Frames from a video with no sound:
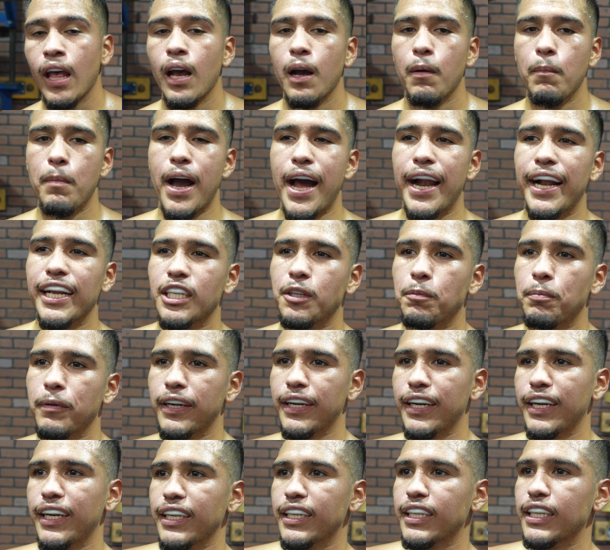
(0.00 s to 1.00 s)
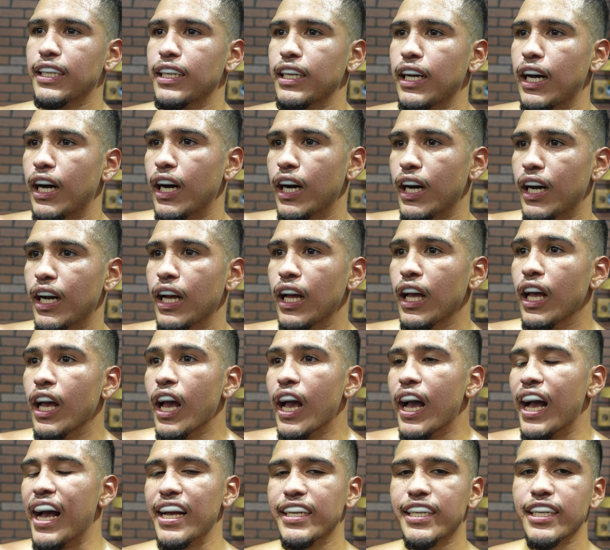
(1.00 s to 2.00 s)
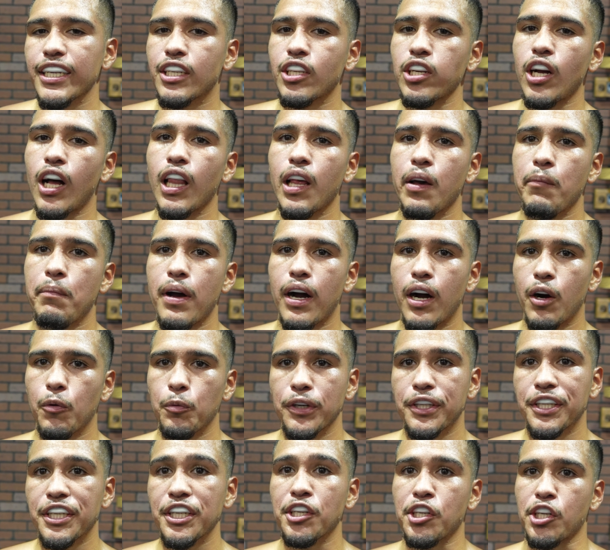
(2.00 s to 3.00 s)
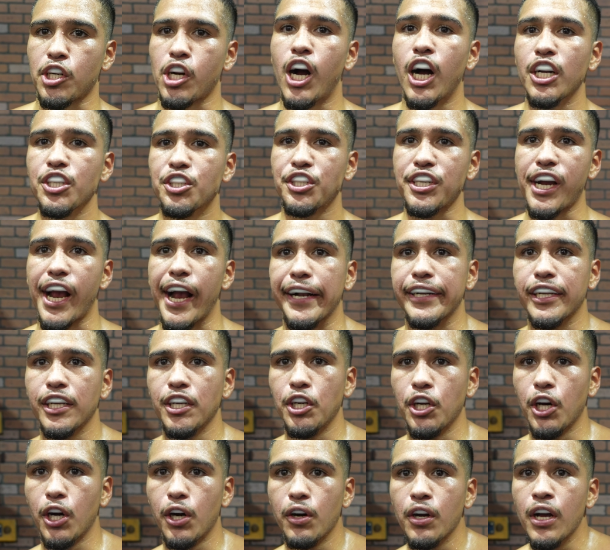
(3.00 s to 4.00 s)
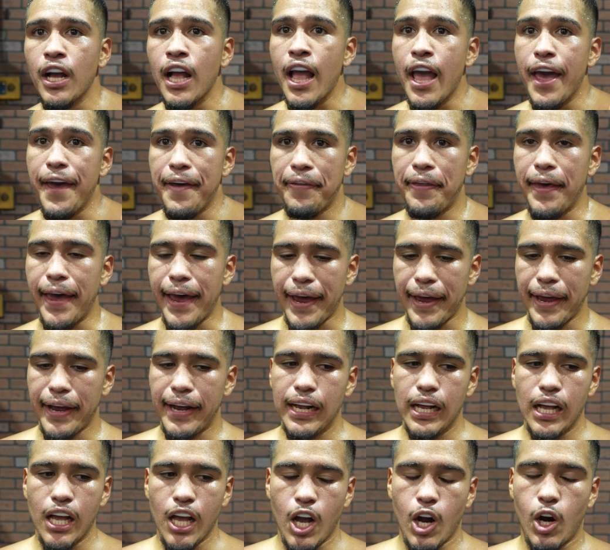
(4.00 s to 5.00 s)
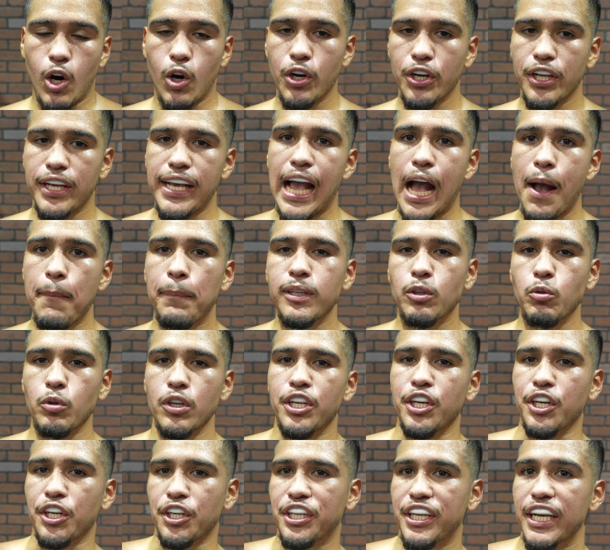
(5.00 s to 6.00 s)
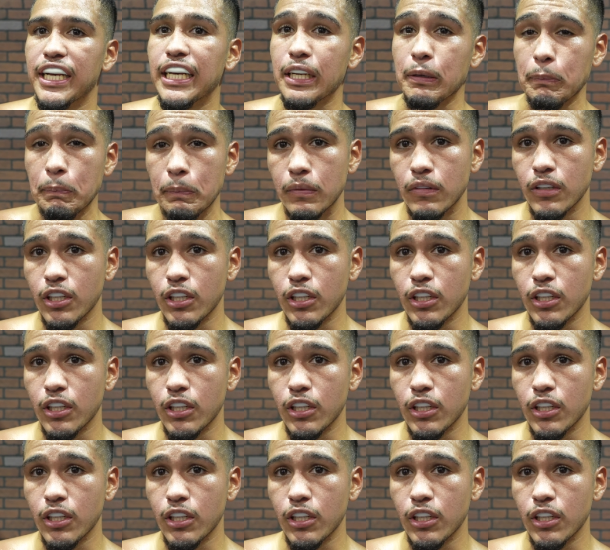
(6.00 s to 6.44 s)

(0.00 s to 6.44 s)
Bad experiences? It's just all about what's in your contract, that only happens with your team.